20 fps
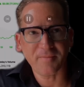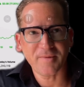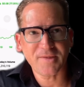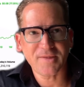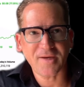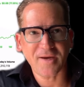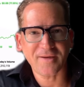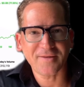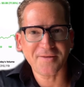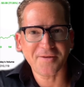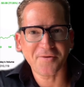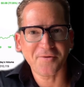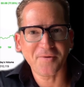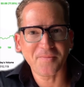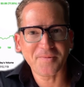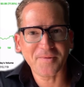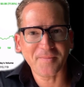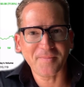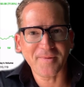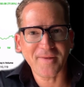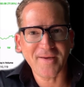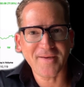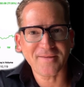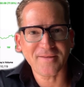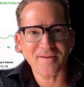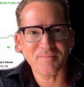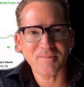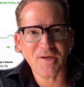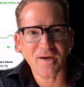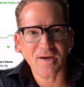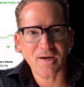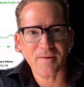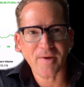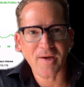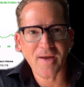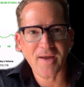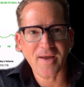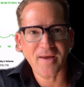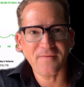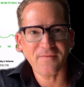to Stocks and Crypto Plays. I'm talking about
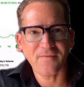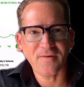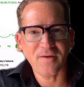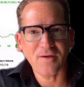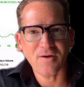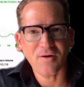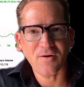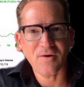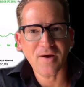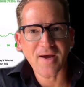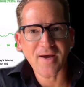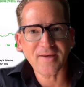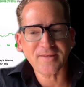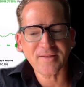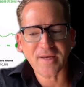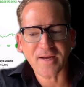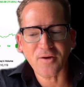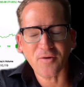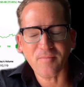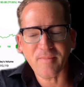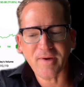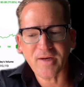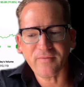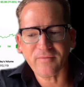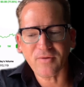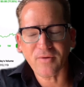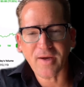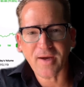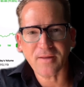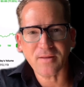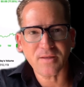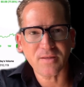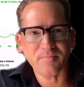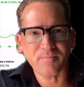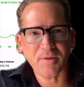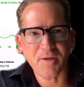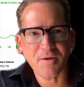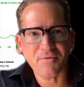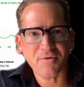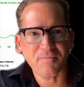NVOS. I know many of you got in this
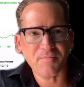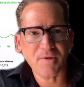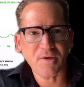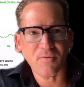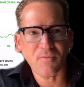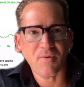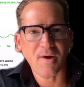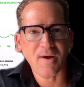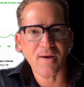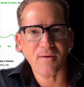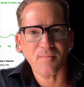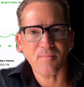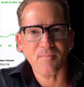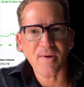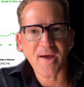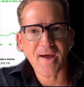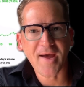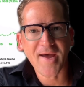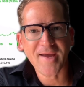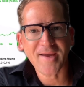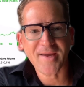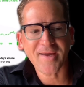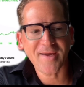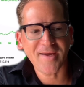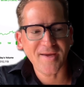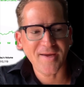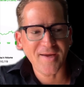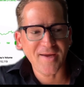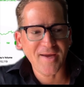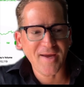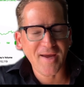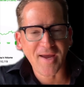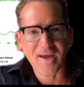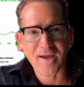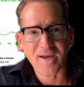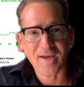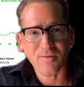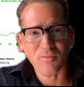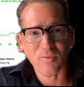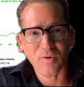play with me a while back,
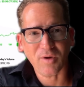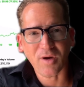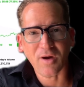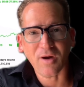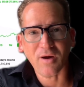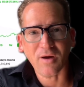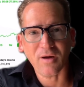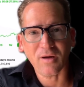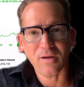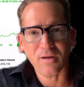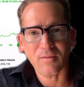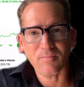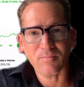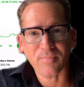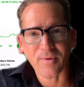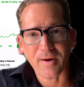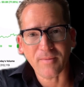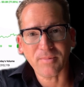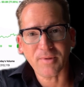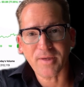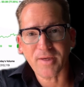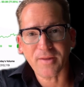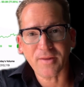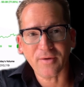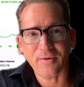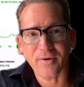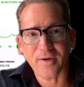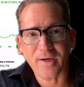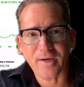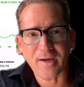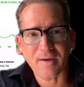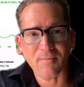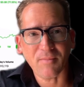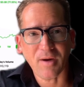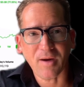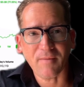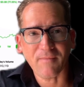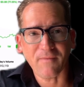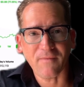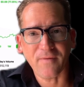and we're all probably in the green.
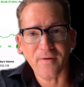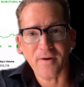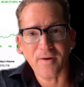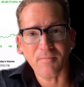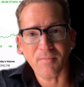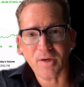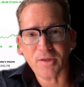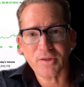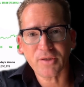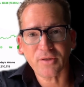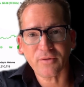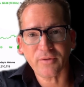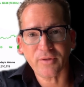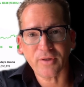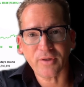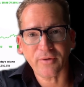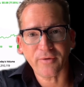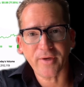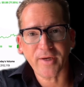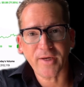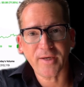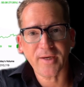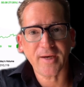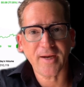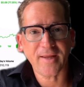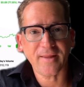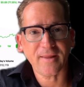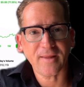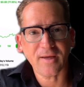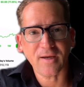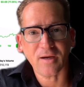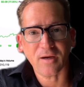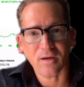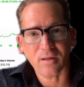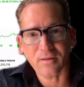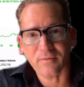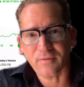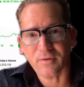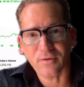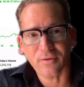I'm very much so in the green, and I think
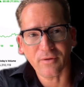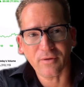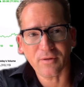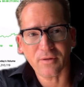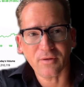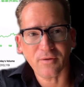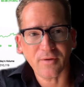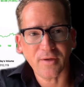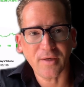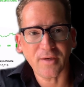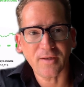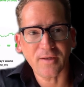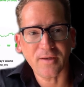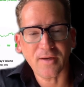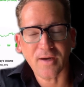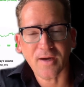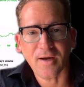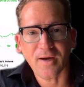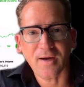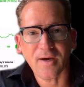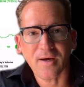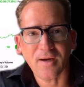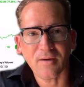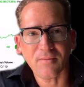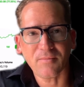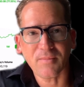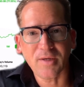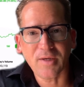all of you are in the green. I